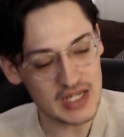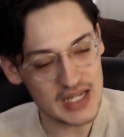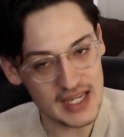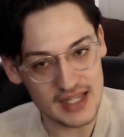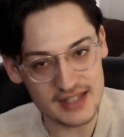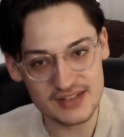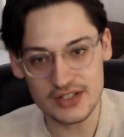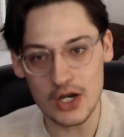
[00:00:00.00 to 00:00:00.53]

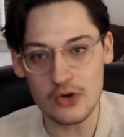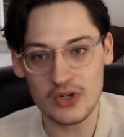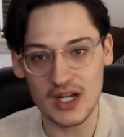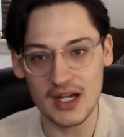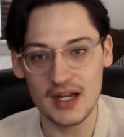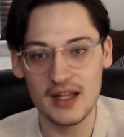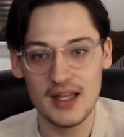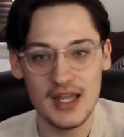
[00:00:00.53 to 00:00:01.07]

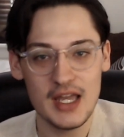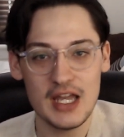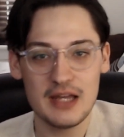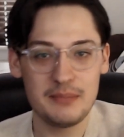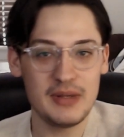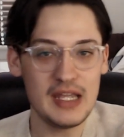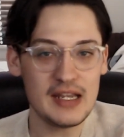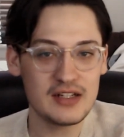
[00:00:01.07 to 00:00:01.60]
Hisoka
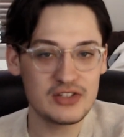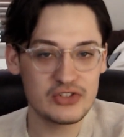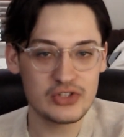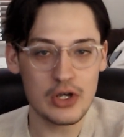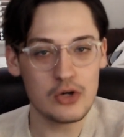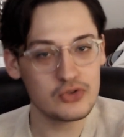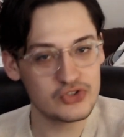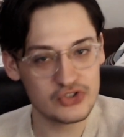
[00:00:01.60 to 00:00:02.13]
being
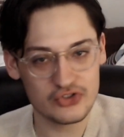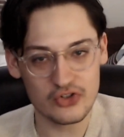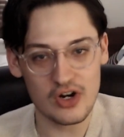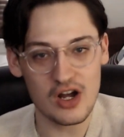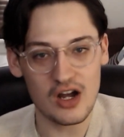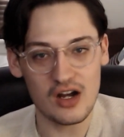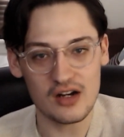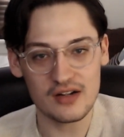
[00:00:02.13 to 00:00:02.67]
so
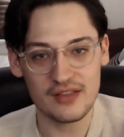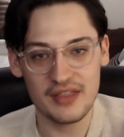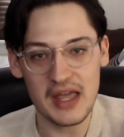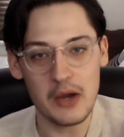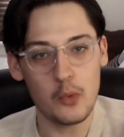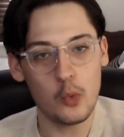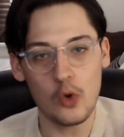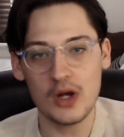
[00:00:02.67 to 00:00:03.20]
strong
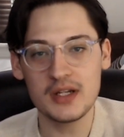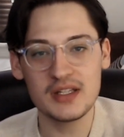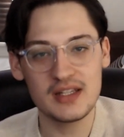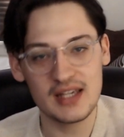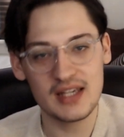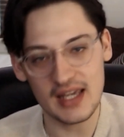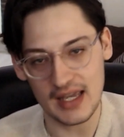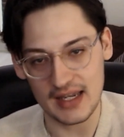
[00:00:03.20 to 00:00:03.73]
that one
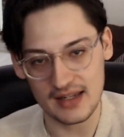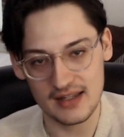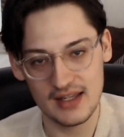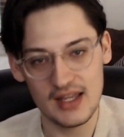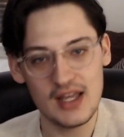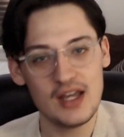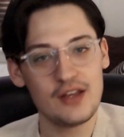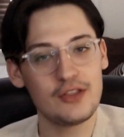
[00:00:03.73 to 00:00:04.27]
kick,
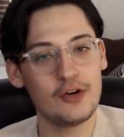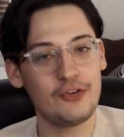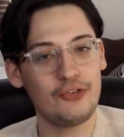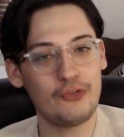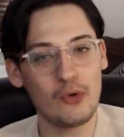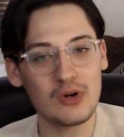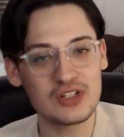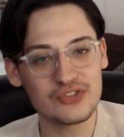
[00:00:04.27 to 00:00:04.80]
the
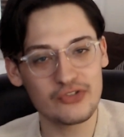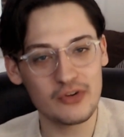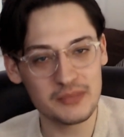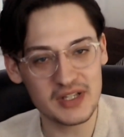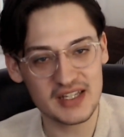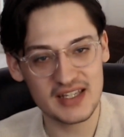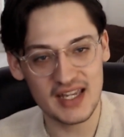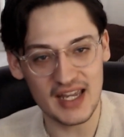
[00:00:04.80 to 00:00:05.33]
force from
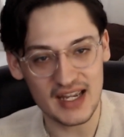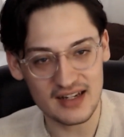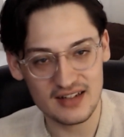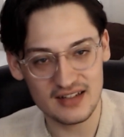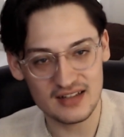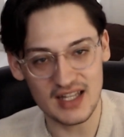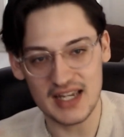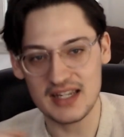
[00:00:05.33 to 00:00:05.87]
the
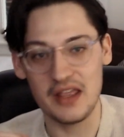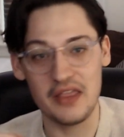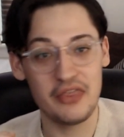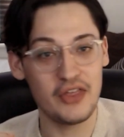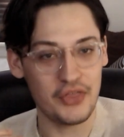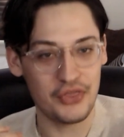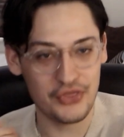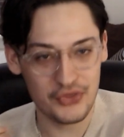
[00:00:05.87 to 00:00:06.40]
kick, like
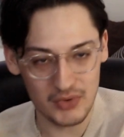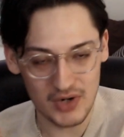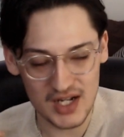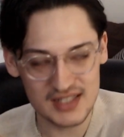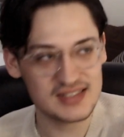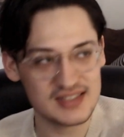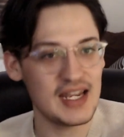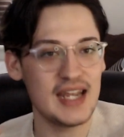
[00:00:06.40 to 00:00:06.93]
the
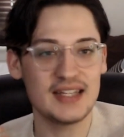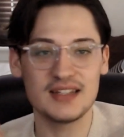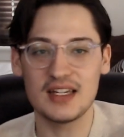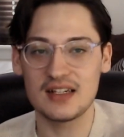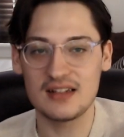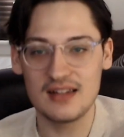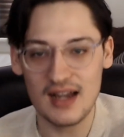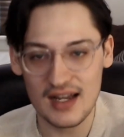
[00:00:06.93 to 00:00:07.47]
thrust and the
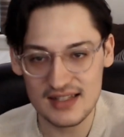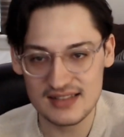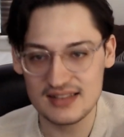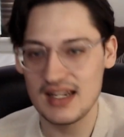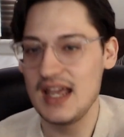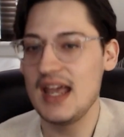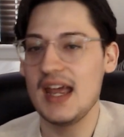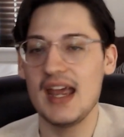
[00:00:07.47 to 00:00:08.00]

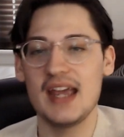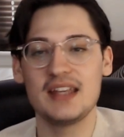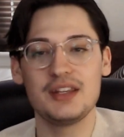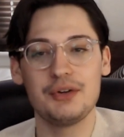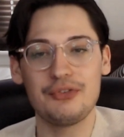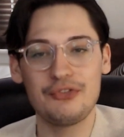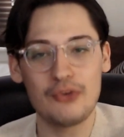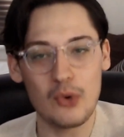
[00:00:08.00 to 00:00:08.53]
gust and
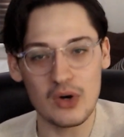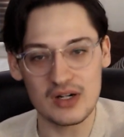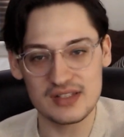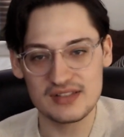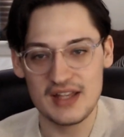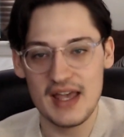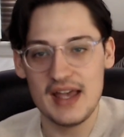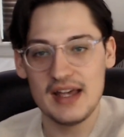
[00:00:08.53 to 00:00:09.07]
the
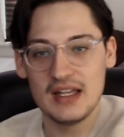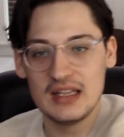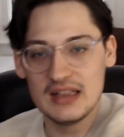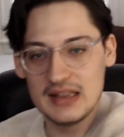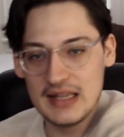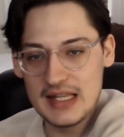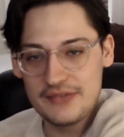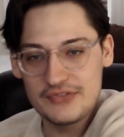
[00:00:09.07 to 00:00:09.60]
force,
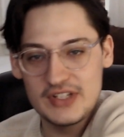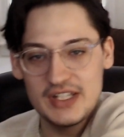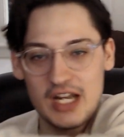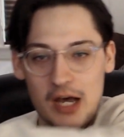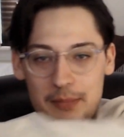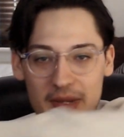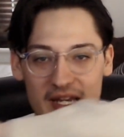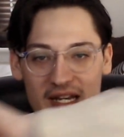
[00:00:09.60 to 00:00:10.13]
lifted
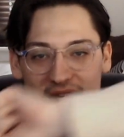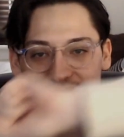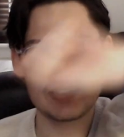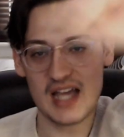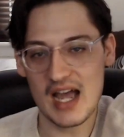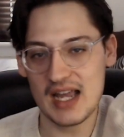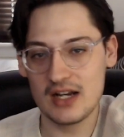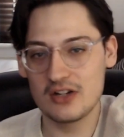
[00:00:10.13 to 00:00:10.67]
up an
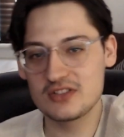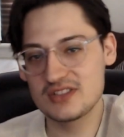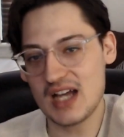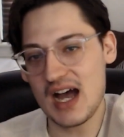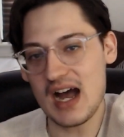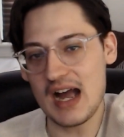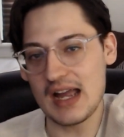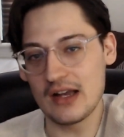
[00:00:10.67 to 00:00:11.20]
entire
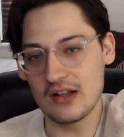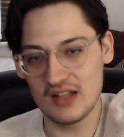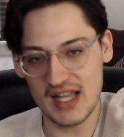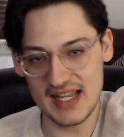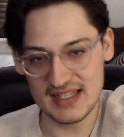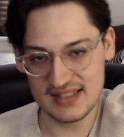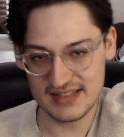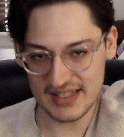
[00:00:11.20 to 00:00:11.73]
tile
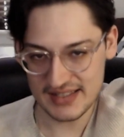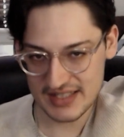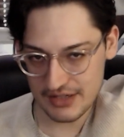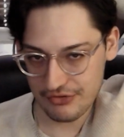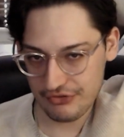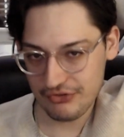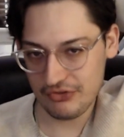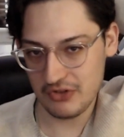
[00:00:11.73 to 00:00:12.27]
and sent
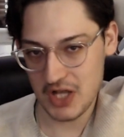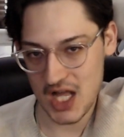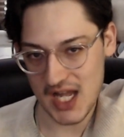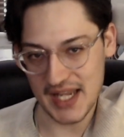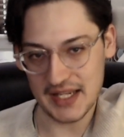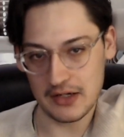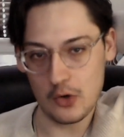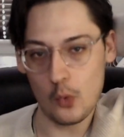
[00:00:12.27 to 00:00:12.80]
it
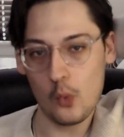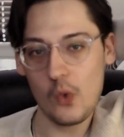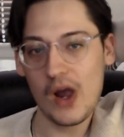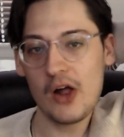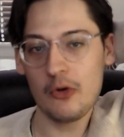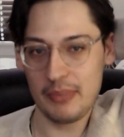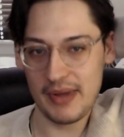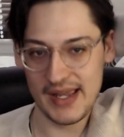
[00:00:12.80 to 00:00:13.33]
flying
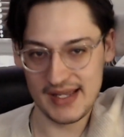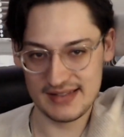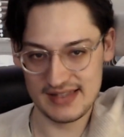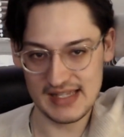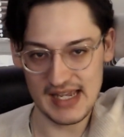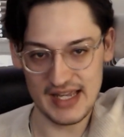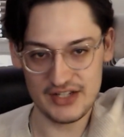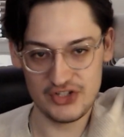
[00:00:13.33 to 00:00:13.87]
well past
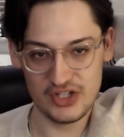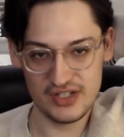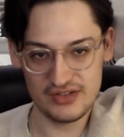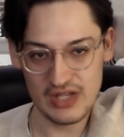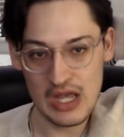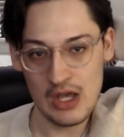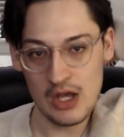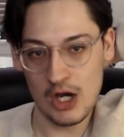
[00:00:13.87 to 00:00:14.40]
the edges
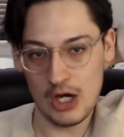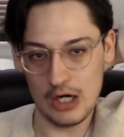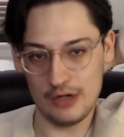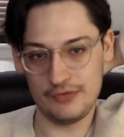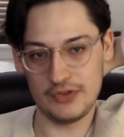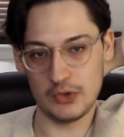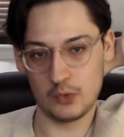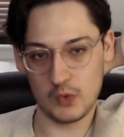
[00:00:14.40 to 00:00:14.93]

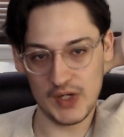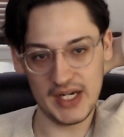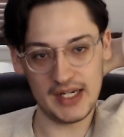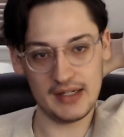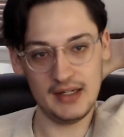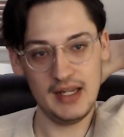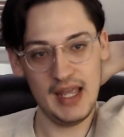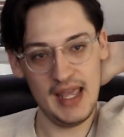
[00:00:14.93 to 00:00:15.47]
of the
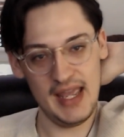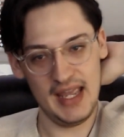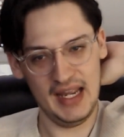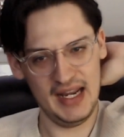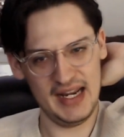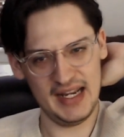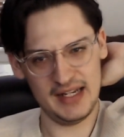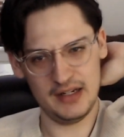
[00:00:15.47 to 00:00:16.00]
ring
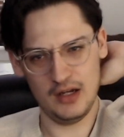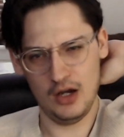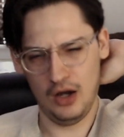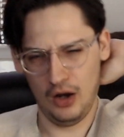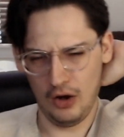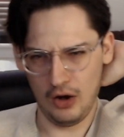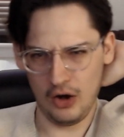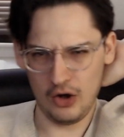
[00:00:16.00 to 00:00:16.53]
and
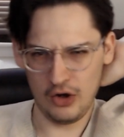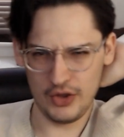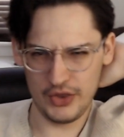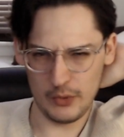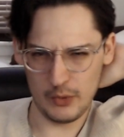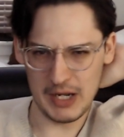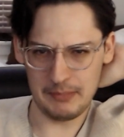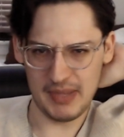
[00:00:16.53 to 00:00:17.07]
all the
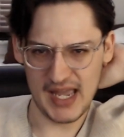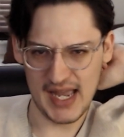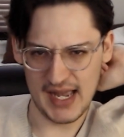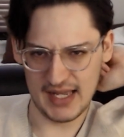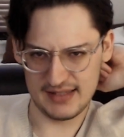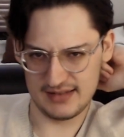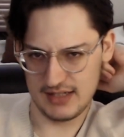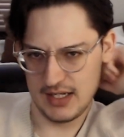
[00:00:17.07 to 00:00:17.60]
way
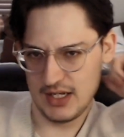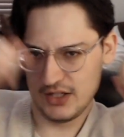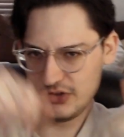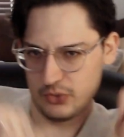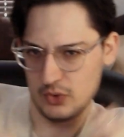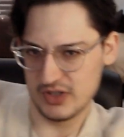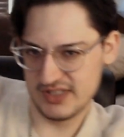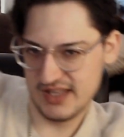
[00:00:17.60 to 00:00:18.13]
past
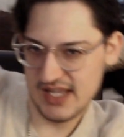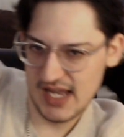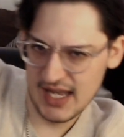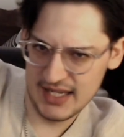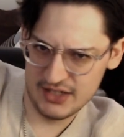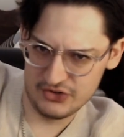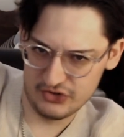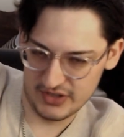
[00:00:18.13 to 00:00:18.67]
towards the
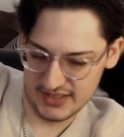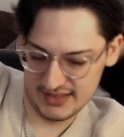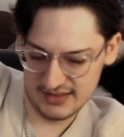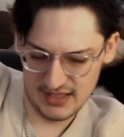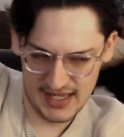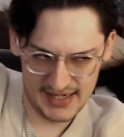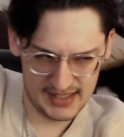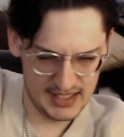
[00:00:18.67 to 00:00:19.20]
entrance.
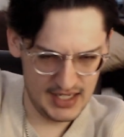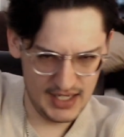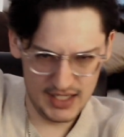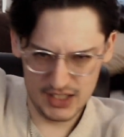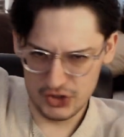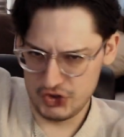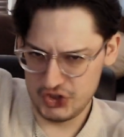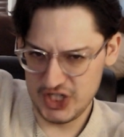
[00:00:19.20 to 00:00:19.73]
Like,
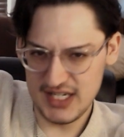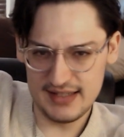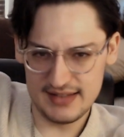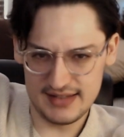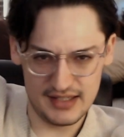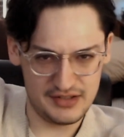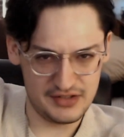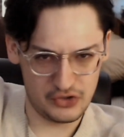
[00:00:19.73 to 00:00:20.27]

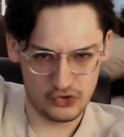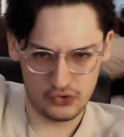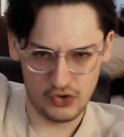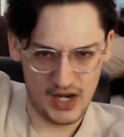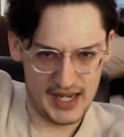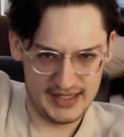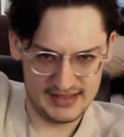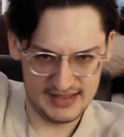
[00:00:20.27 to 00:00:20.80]
Jesus
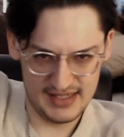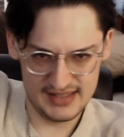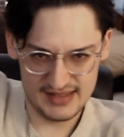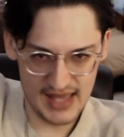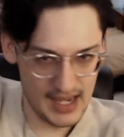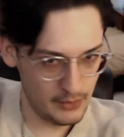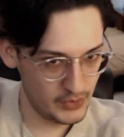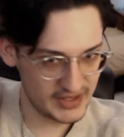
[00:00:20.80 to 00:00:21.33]
Christ, is
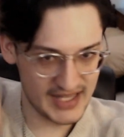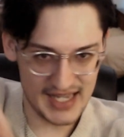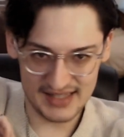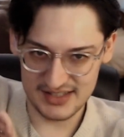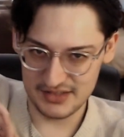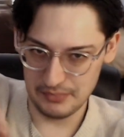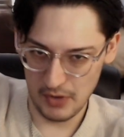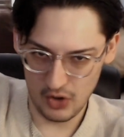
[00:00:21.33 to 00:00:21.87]
that what that
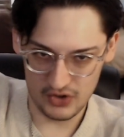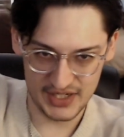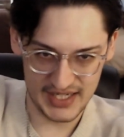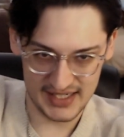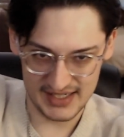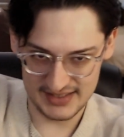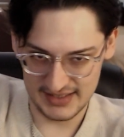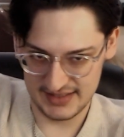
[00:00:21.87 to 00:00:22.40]
small
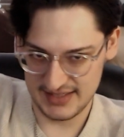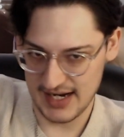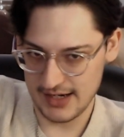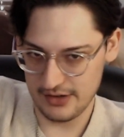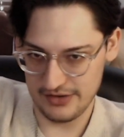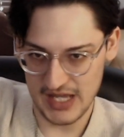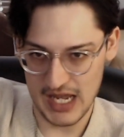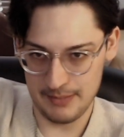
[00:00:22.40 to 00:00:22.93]
kick in the
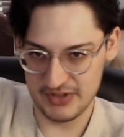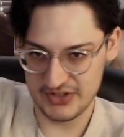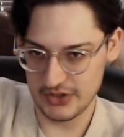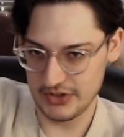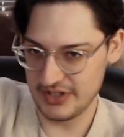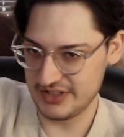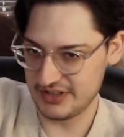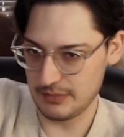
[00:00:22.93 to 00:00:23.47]
title of the
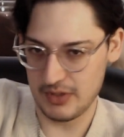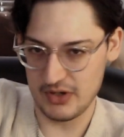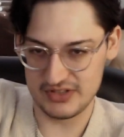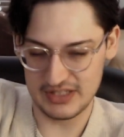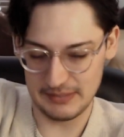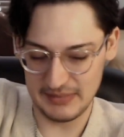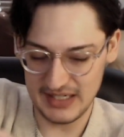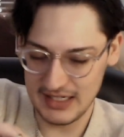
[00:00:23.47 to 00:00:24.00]
episode is supposed
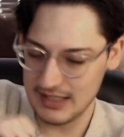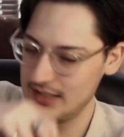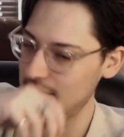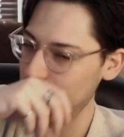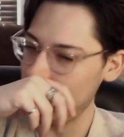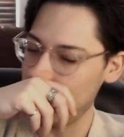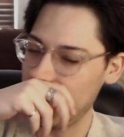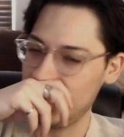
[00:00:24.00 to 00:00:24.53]
to mean?
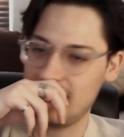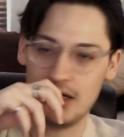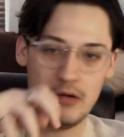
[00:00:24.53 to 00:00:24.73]
Like,